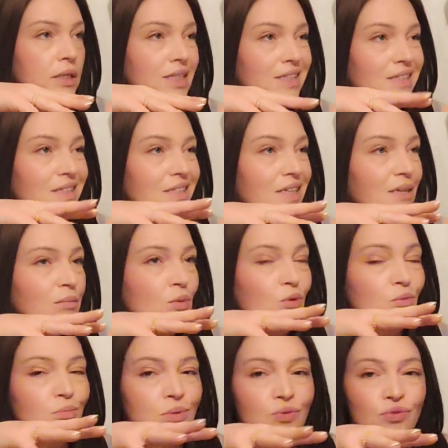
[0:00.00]
the same
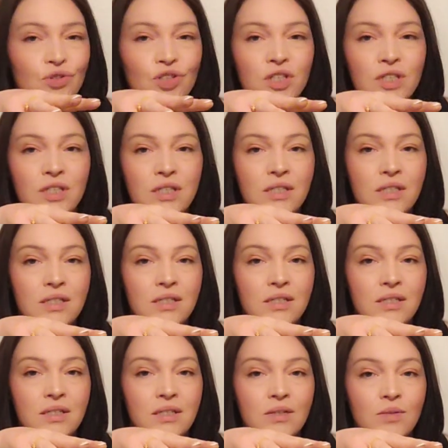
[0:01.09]
old bullshit
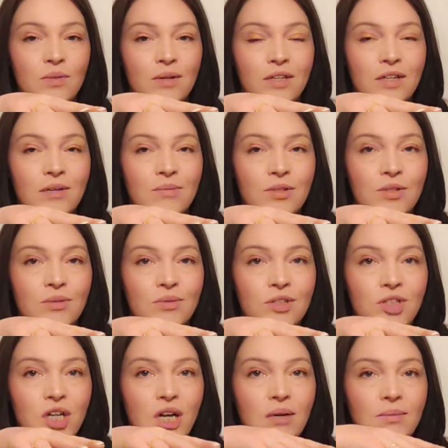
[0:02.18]
when it comes to a
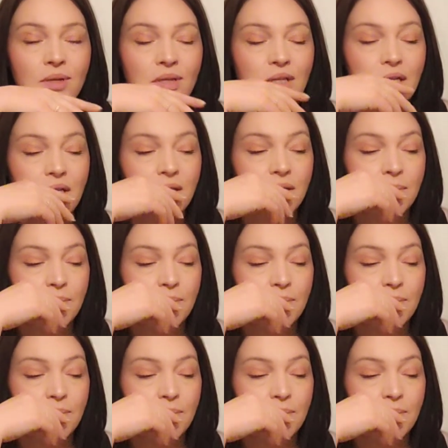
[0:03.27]
job, I think.